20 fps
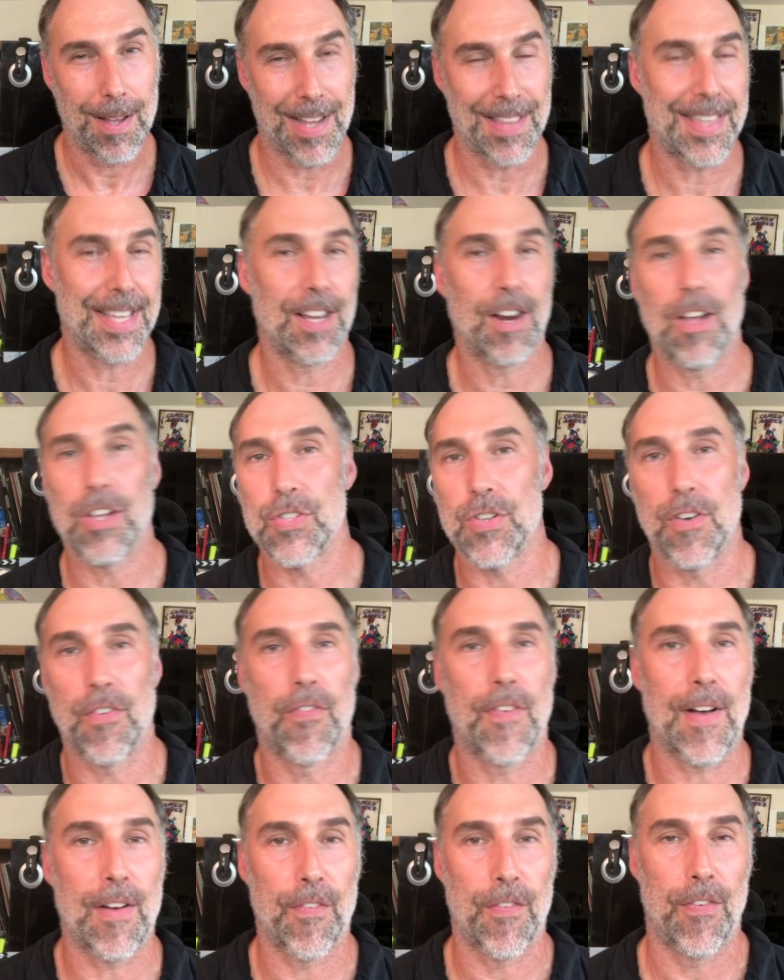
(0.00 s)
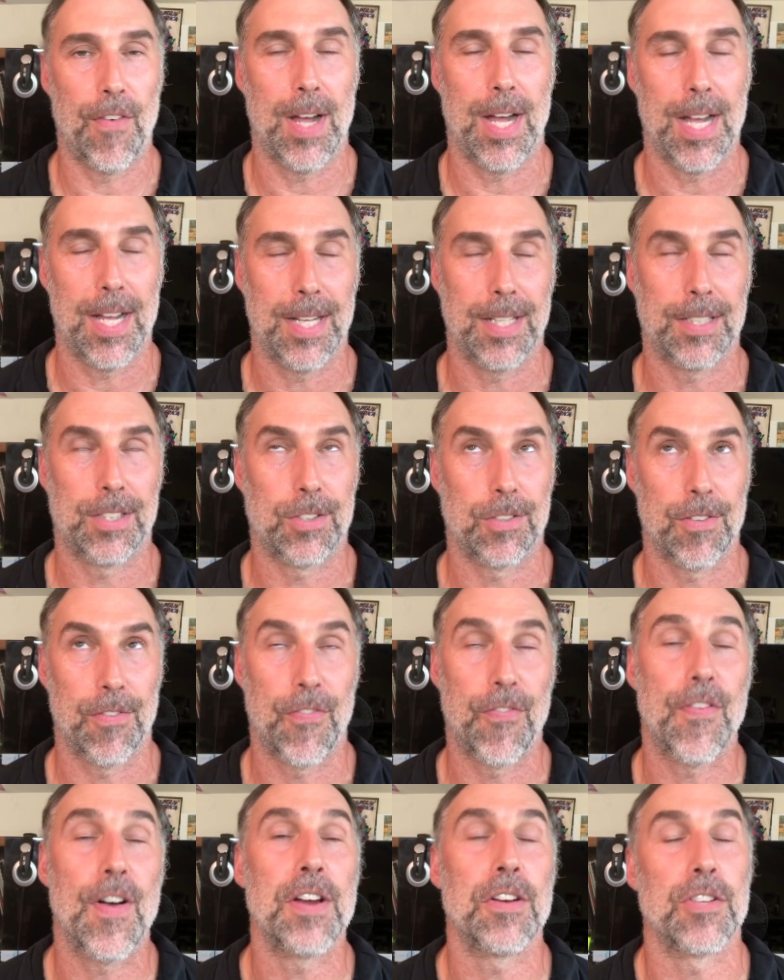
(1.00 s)
I think it all sort of
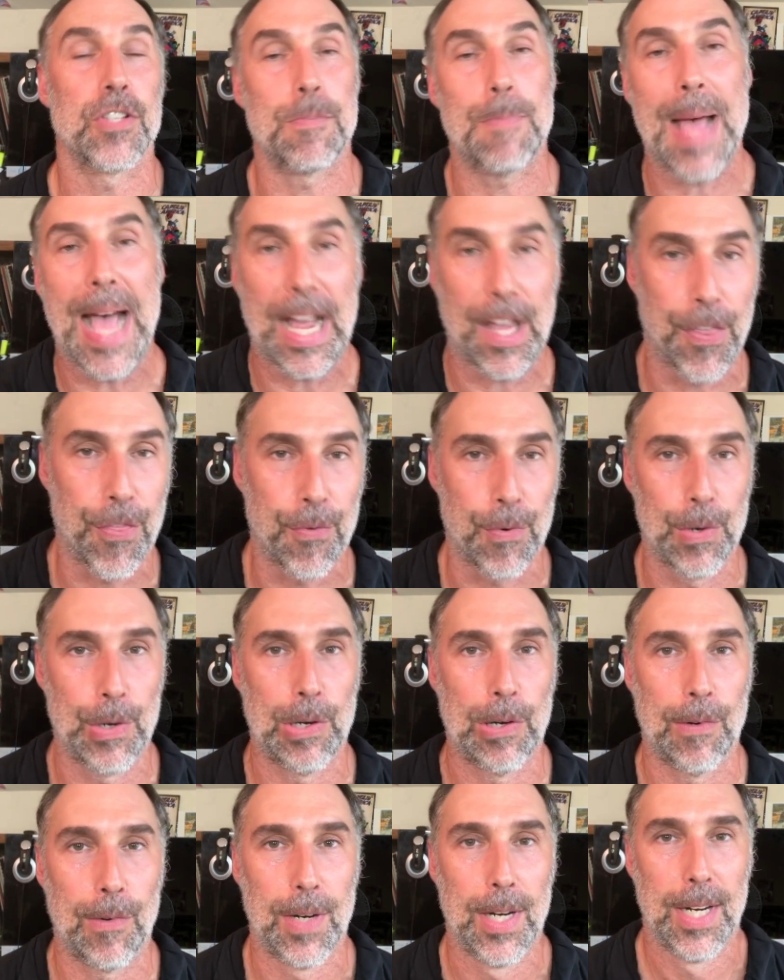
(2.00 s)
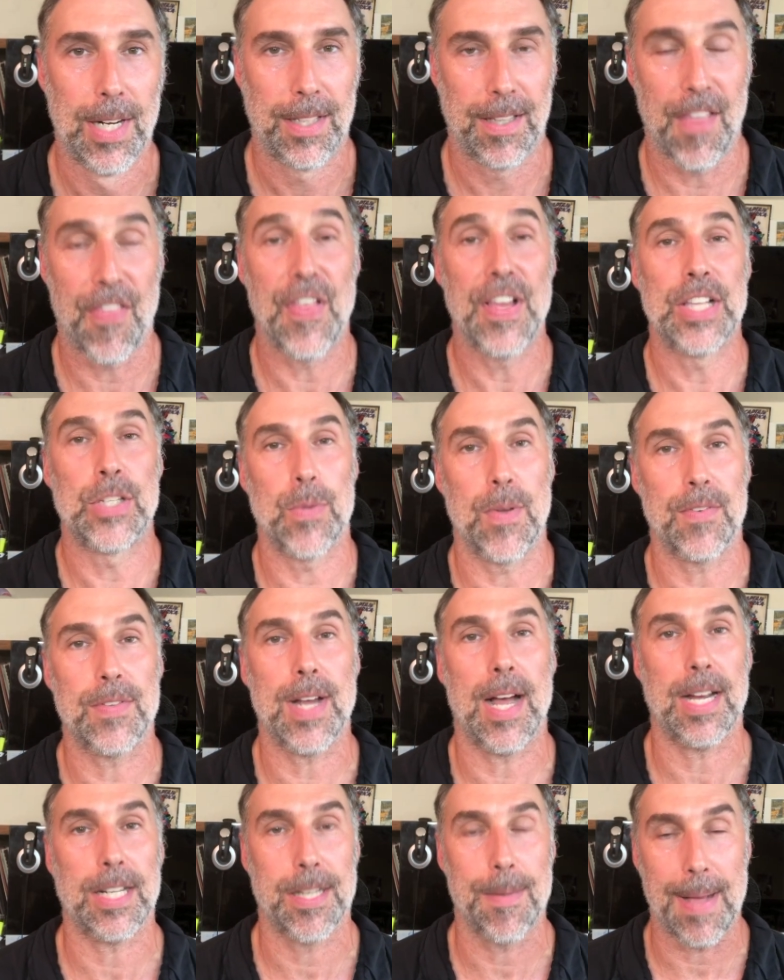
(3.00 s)
funnels back through the things we've
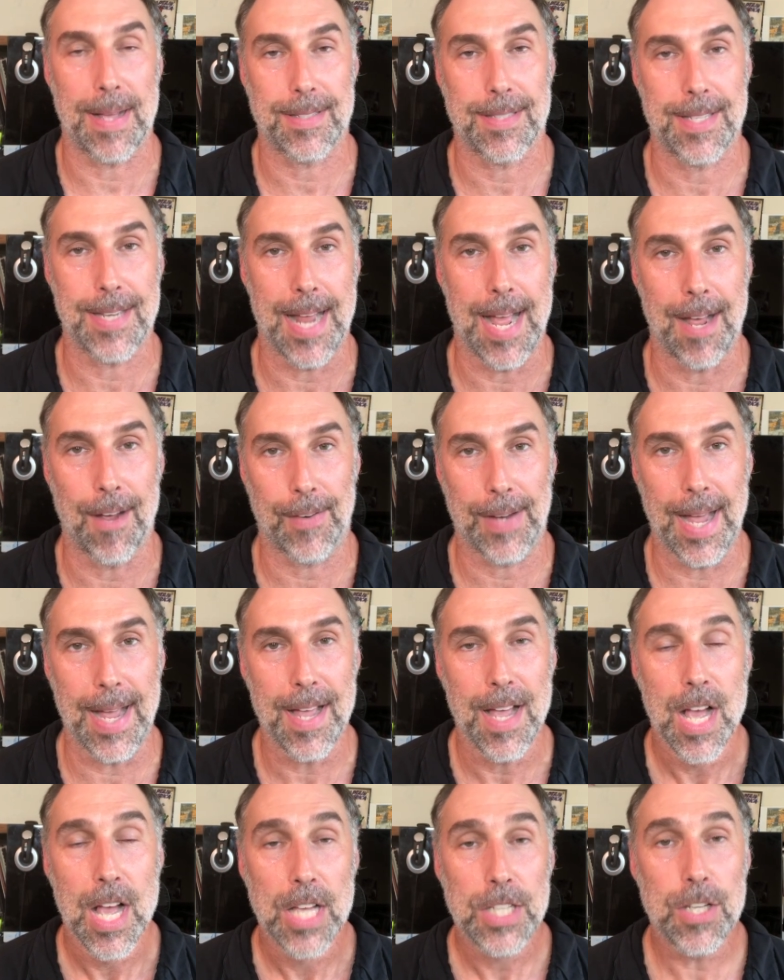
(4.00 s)
talked about today, okay?